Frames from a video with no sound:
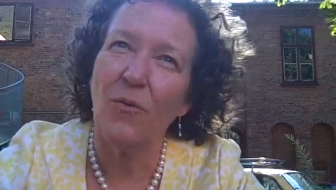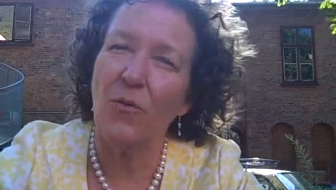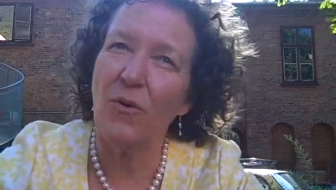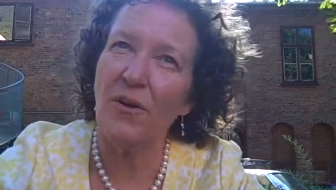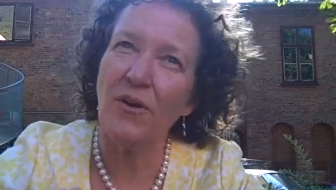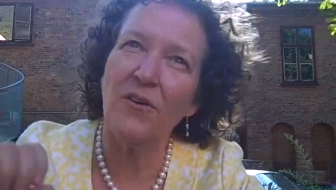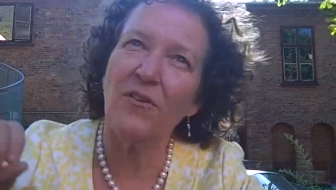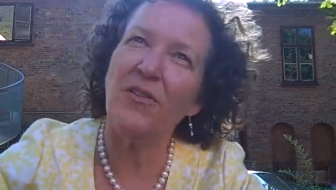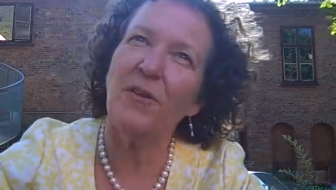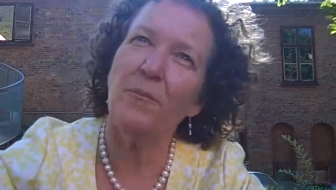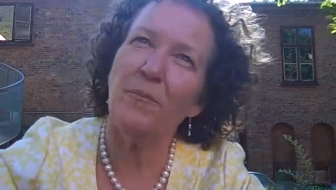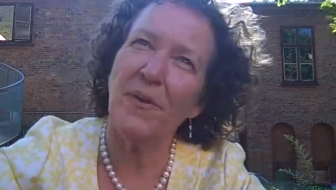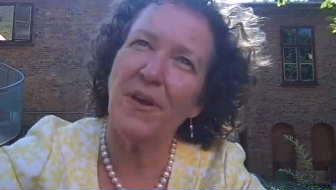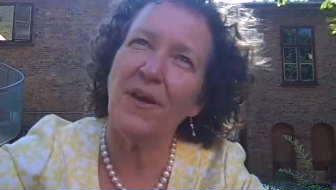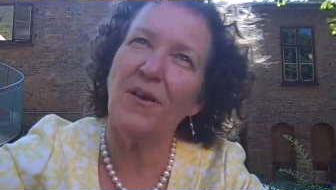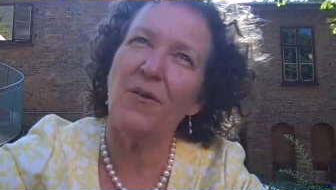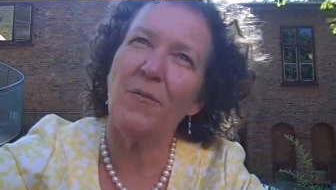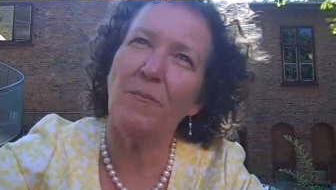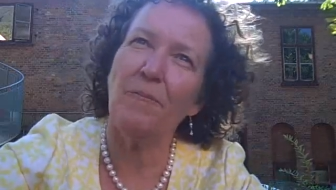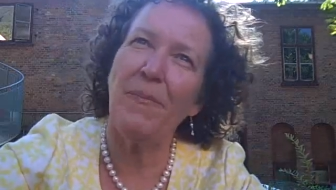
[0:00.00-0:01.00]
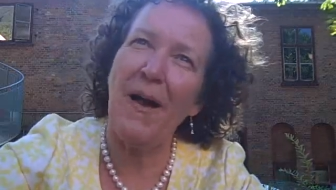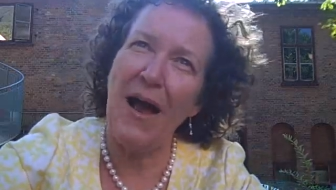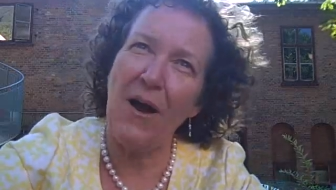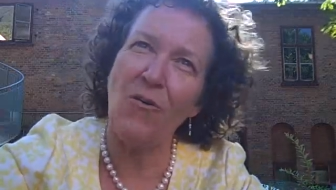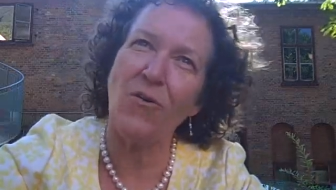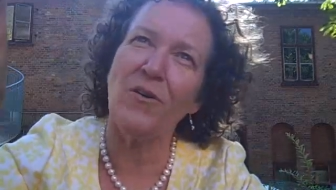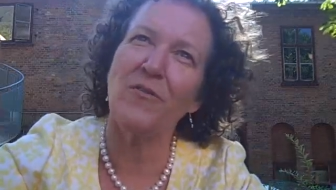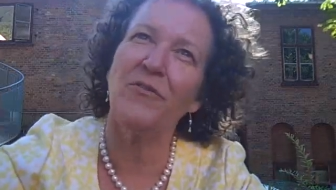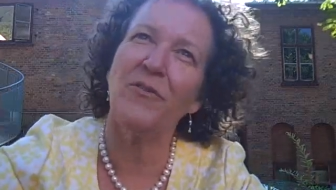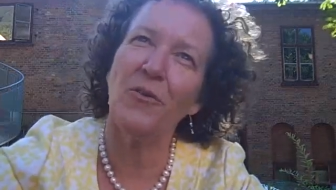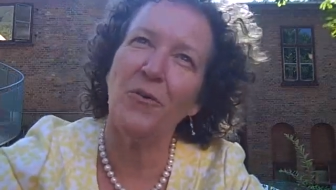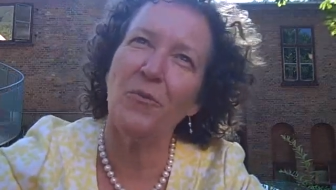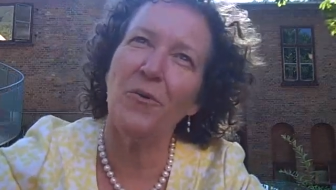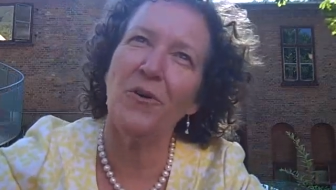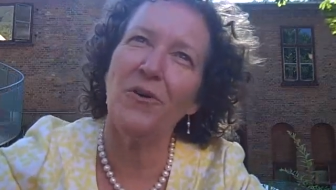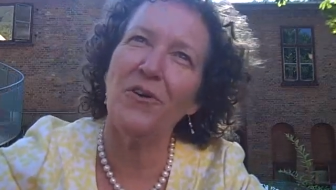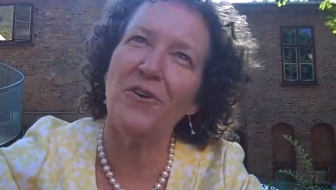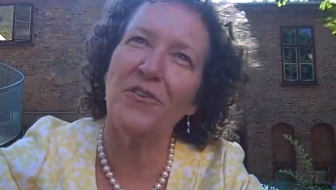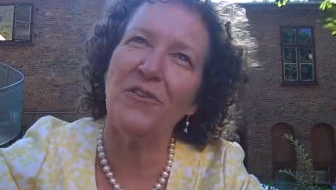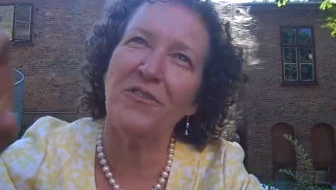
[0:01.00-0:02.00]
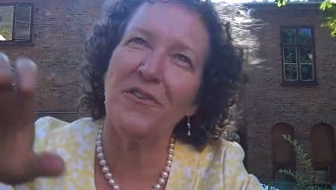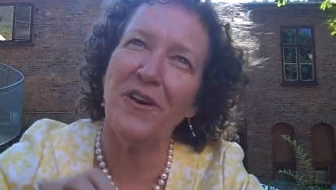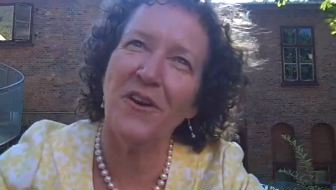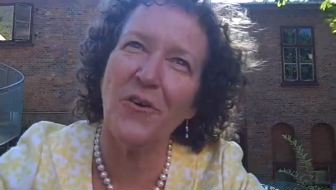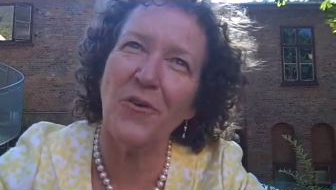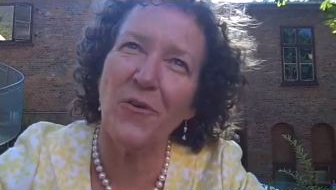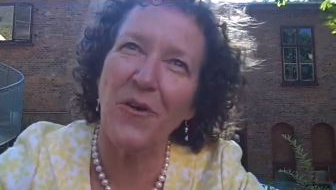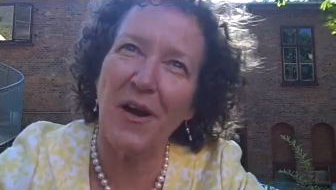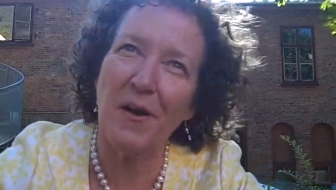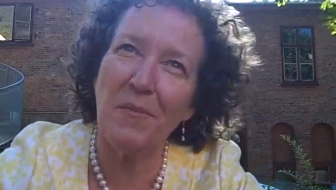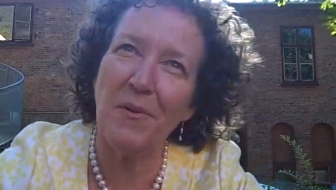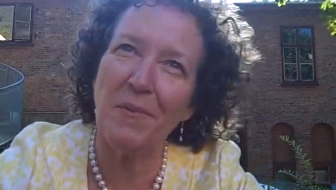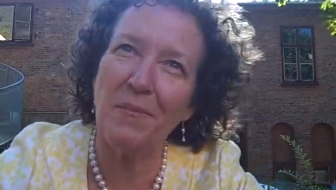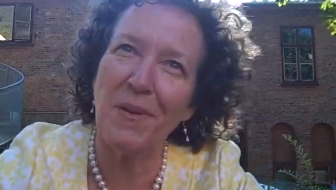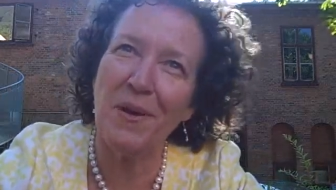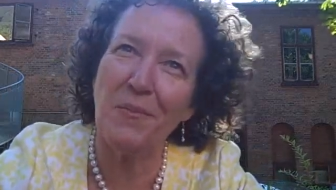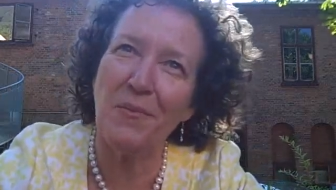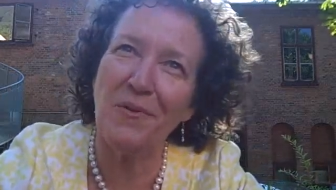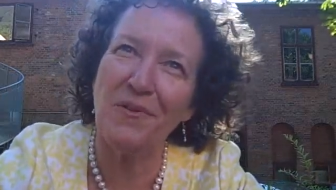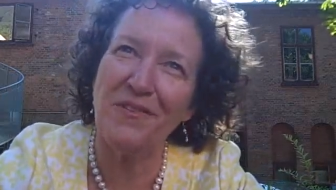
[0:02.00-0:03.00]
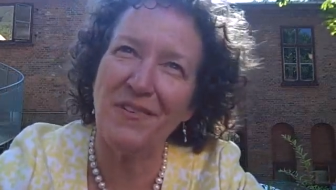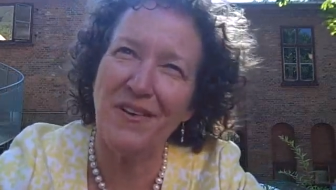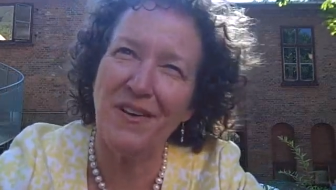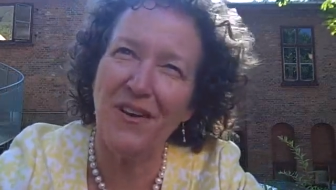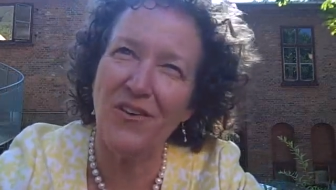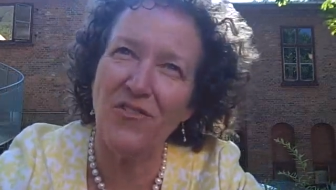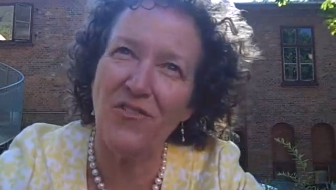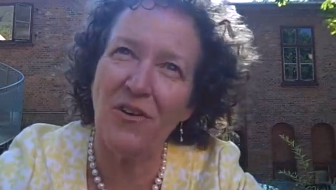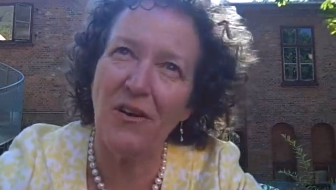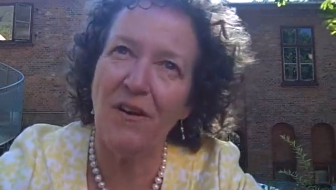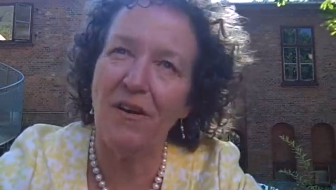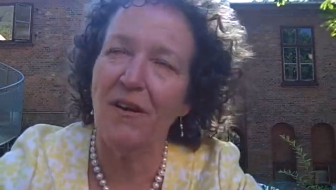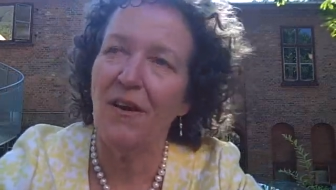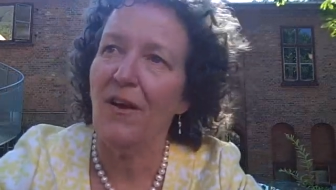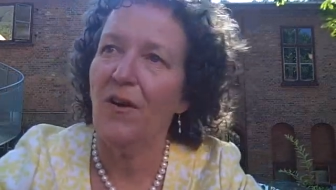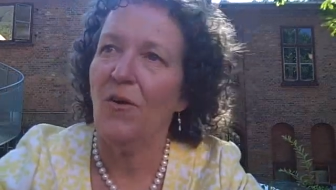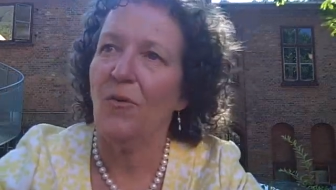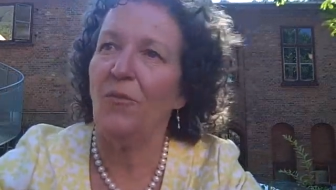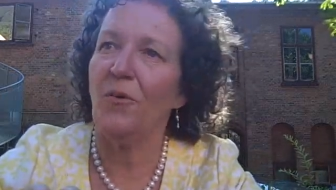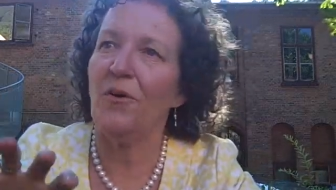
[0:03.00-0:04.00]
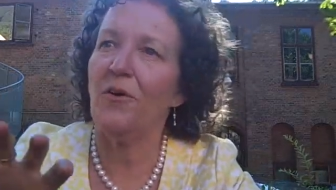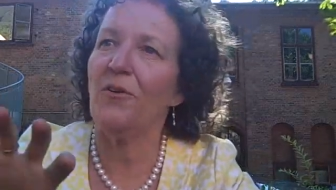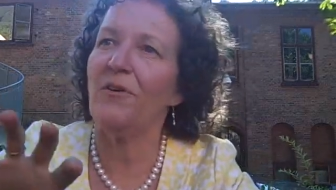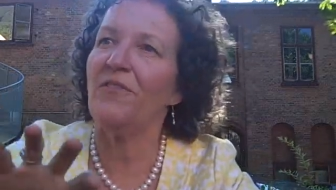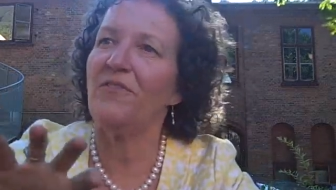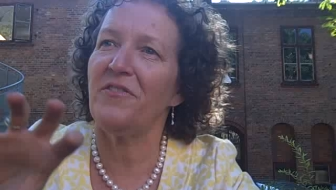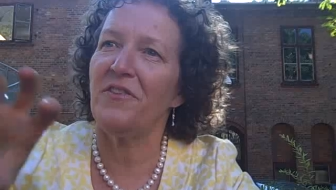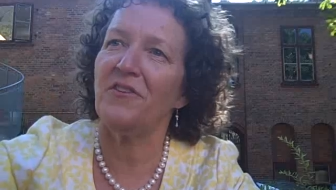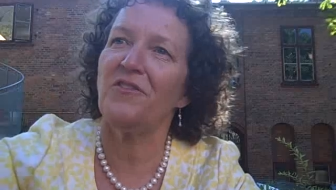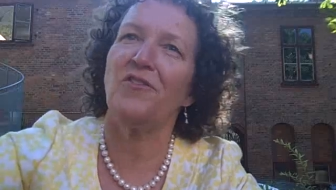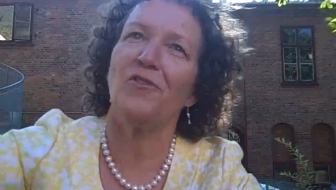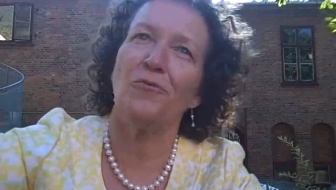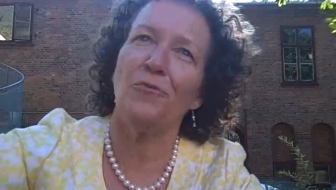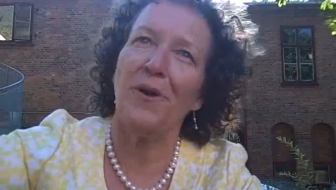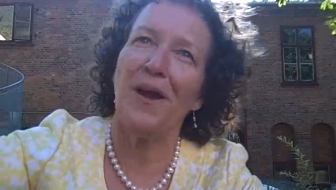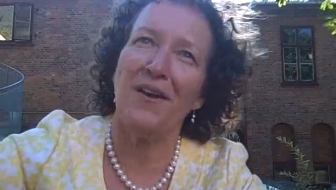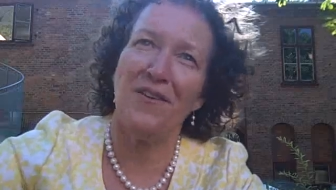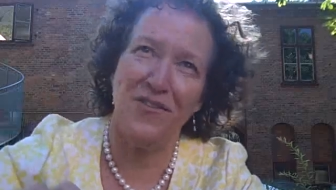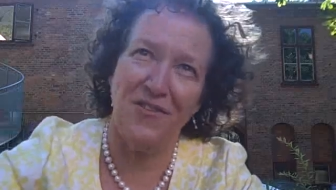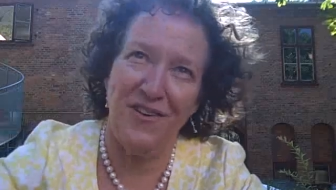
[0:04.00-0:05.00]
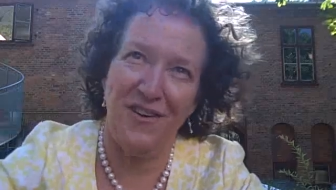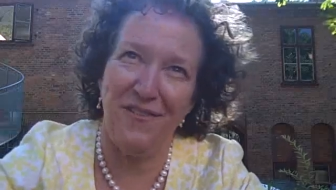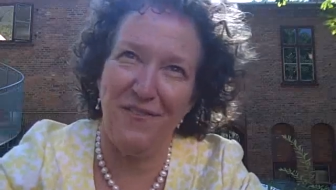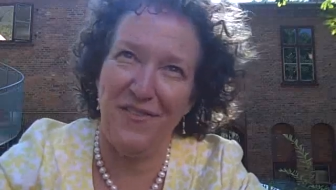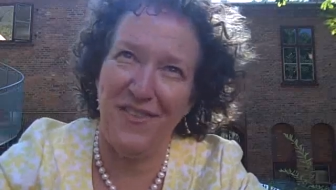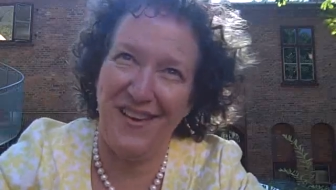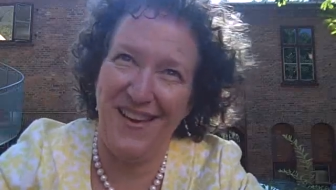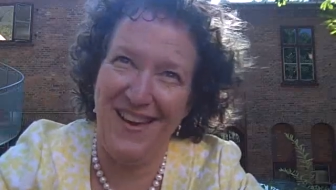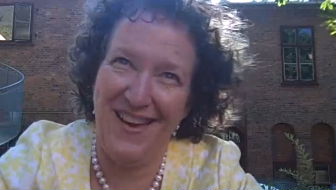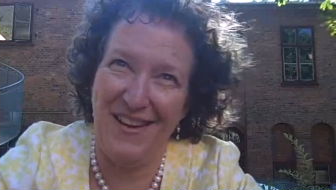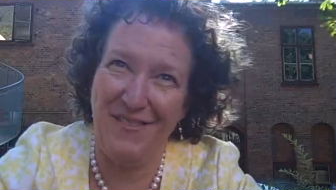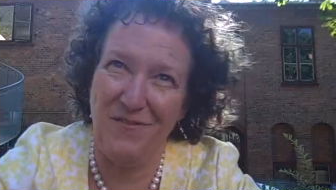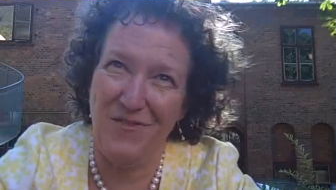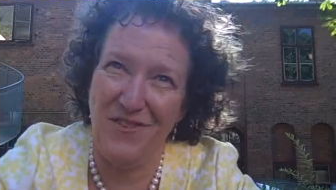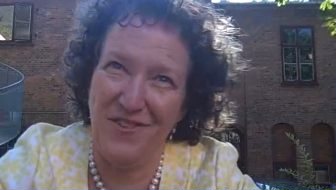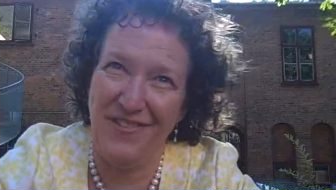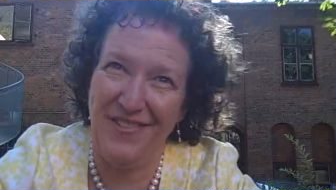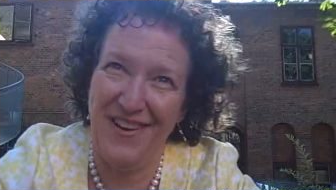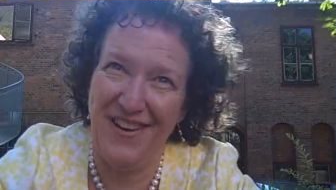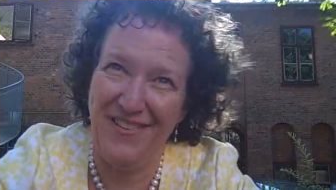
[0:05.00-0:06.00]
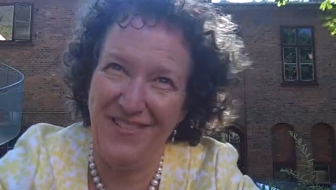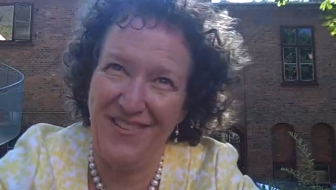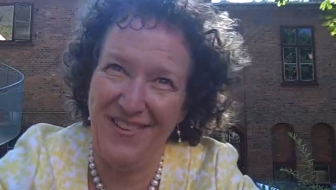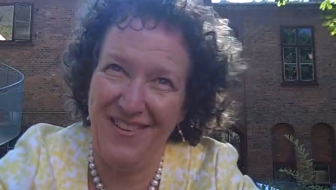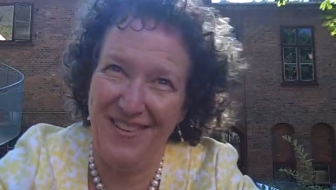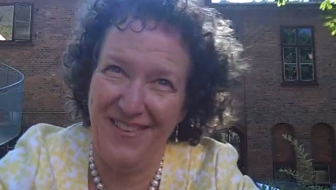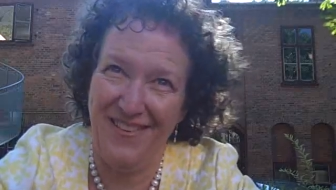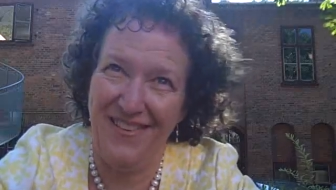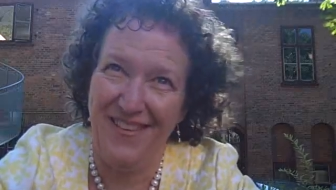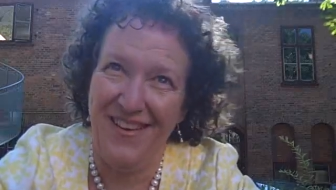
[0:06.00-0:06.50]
What are the big, powerful words that are grabbing people's attention? What is the direction of the conversation?